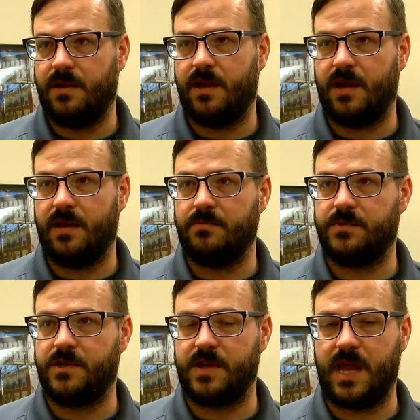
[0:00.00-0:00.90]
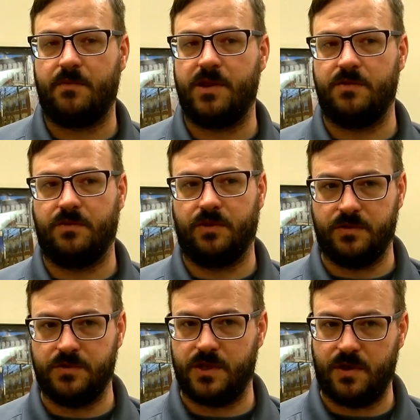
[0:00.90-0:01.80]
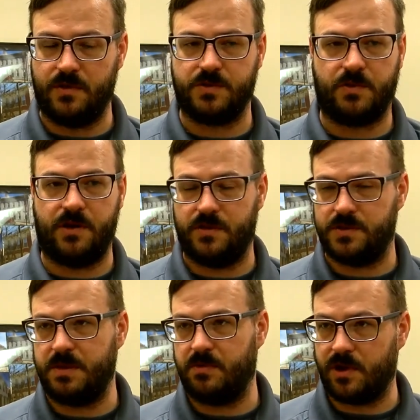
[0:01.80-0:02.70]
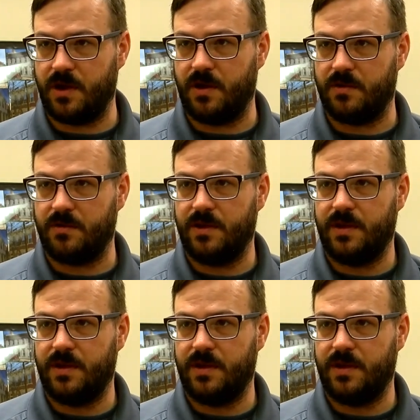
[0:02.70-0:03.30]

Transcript: Um, so yeah, when you lose those, where do those people go?